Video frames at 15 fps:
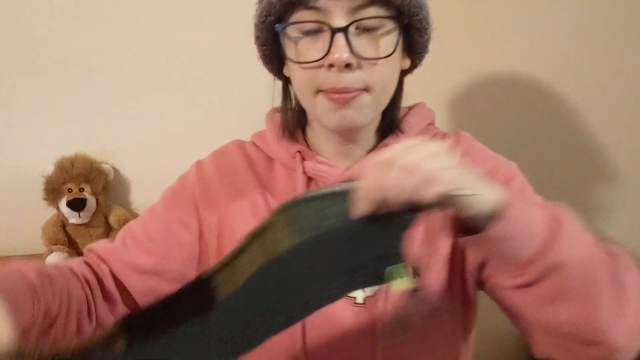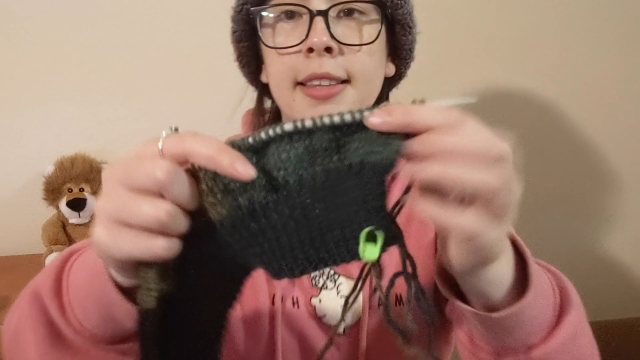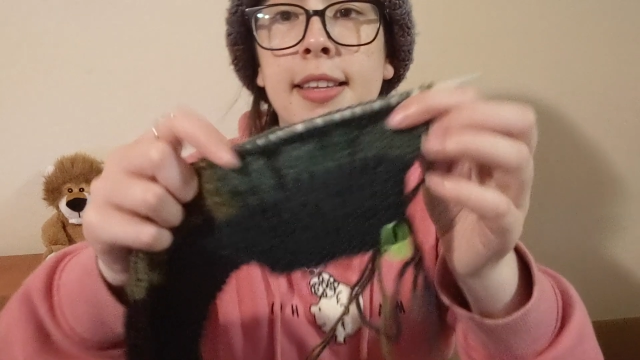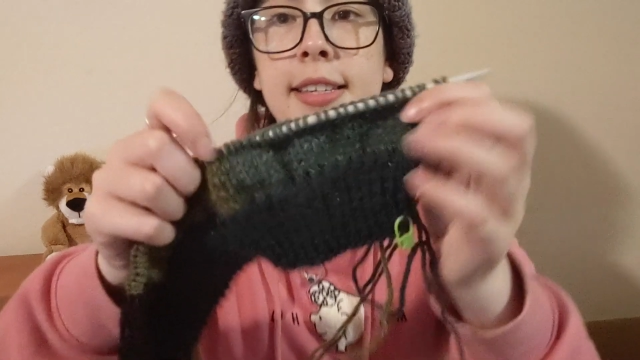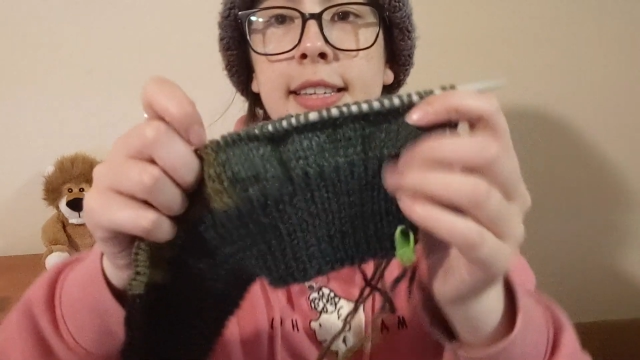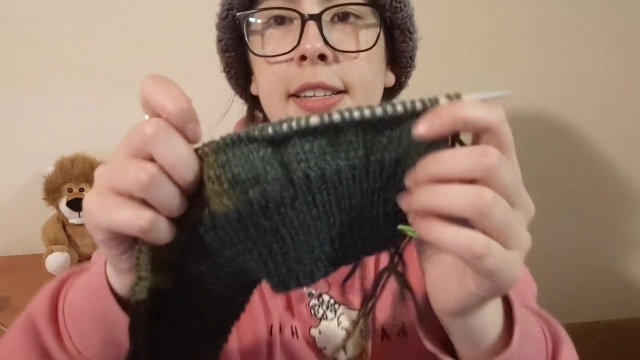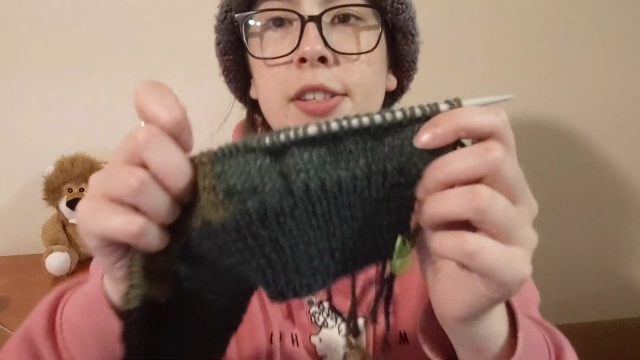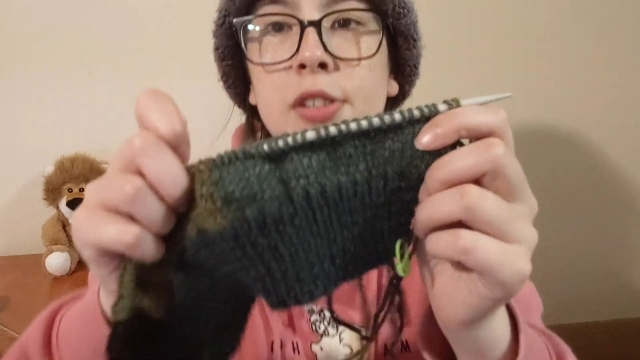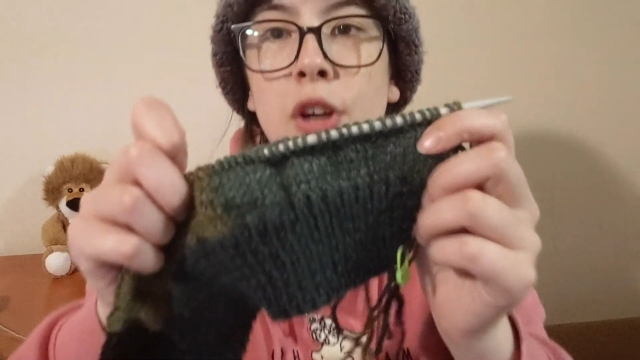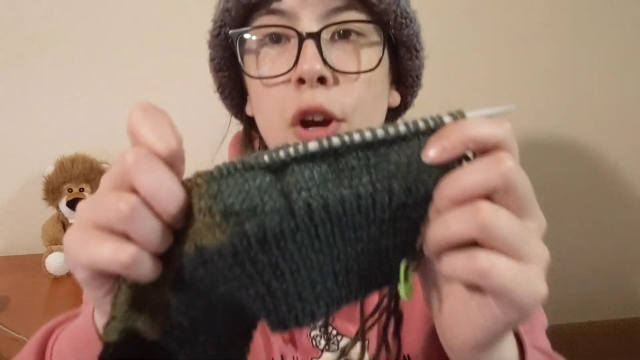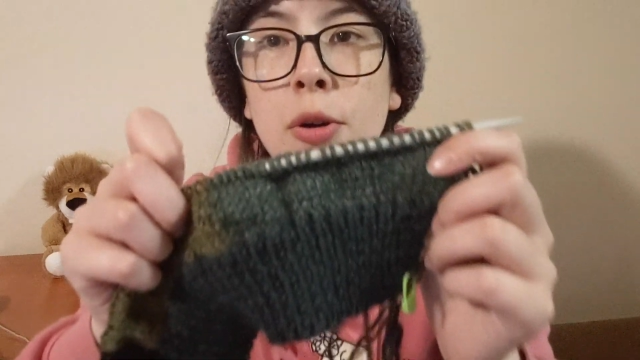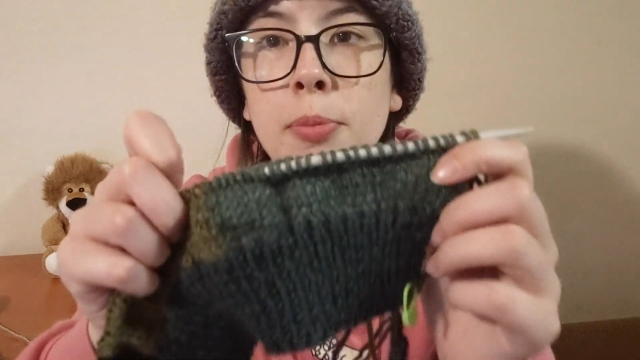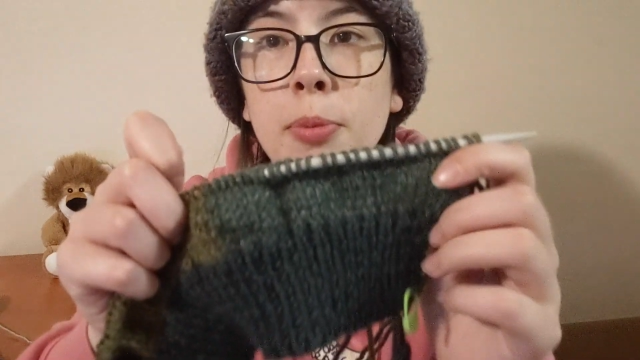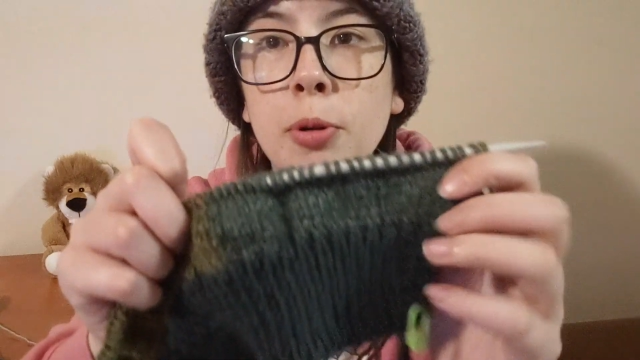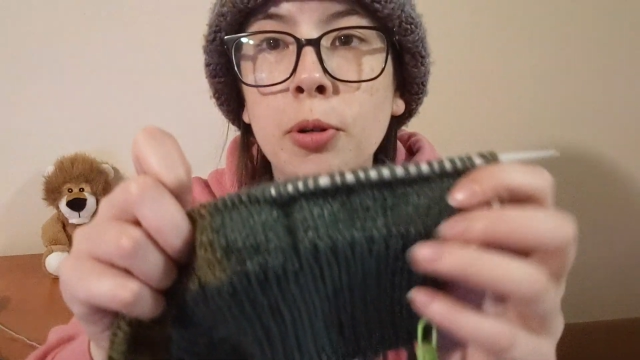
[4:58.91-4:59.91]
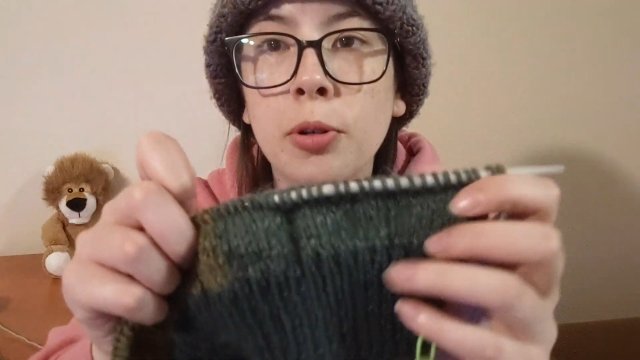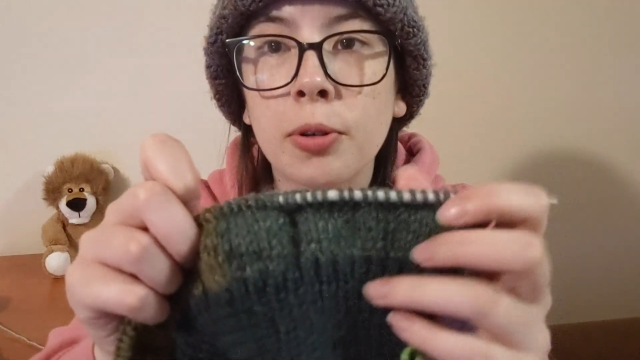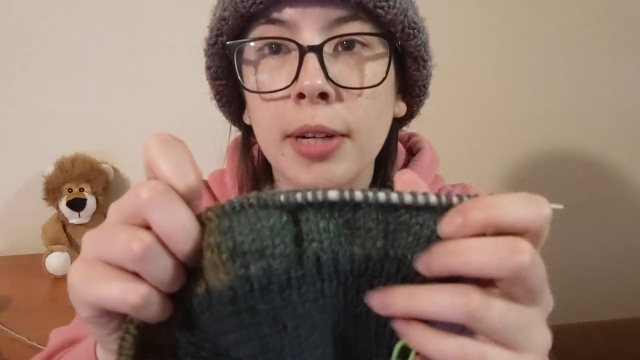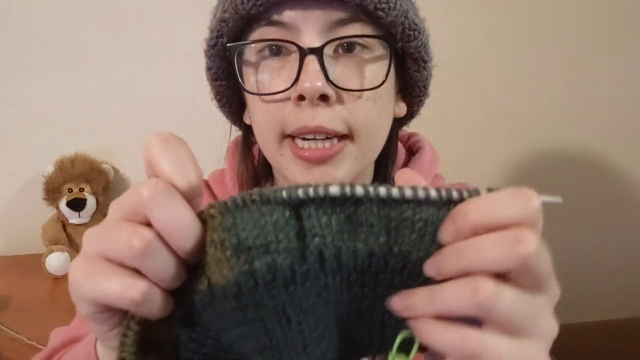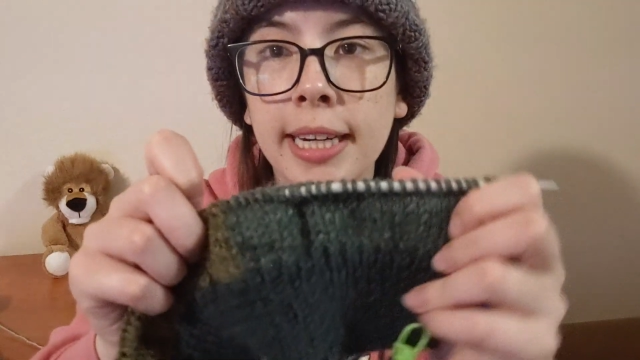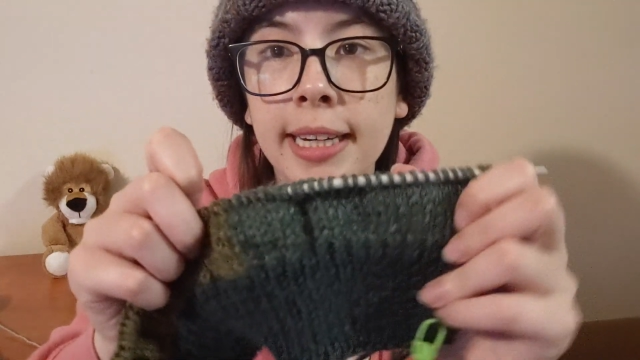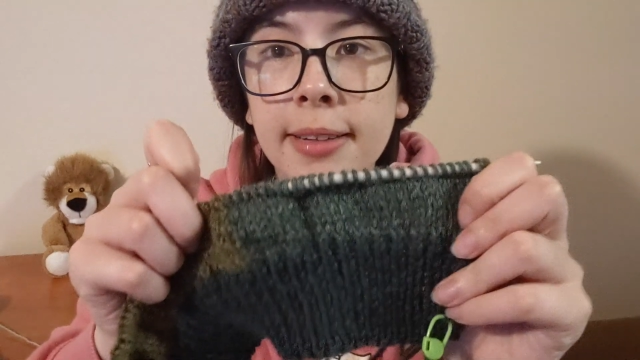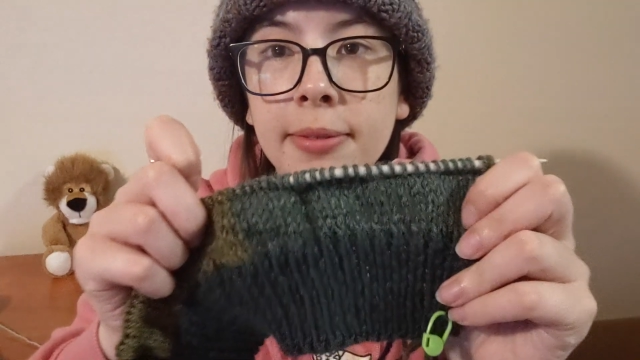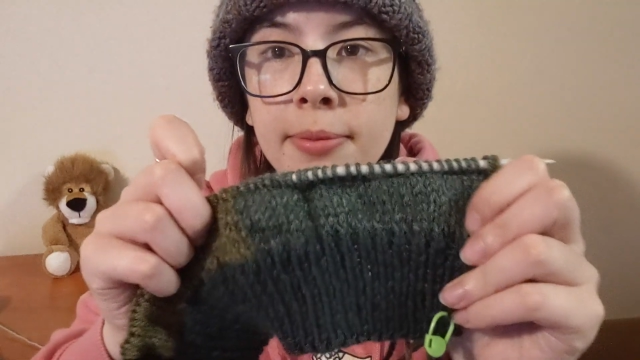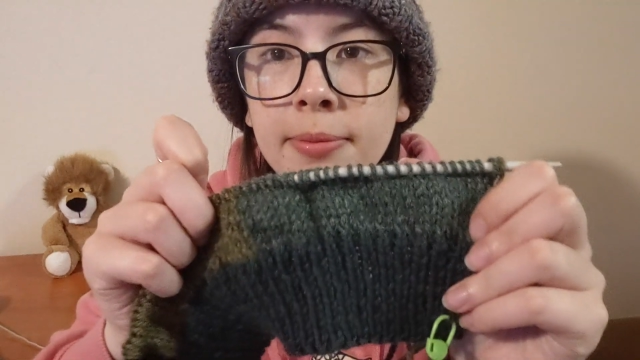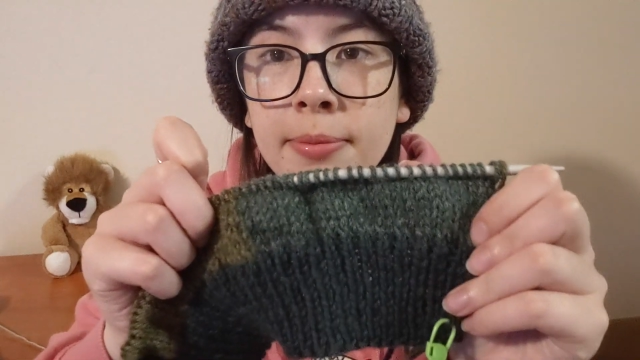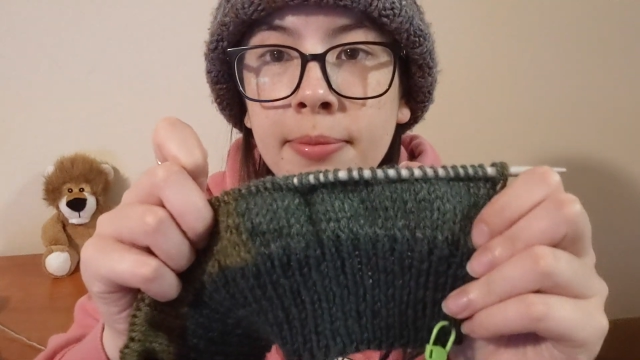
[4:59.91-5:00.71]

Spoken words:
This is Noble Green.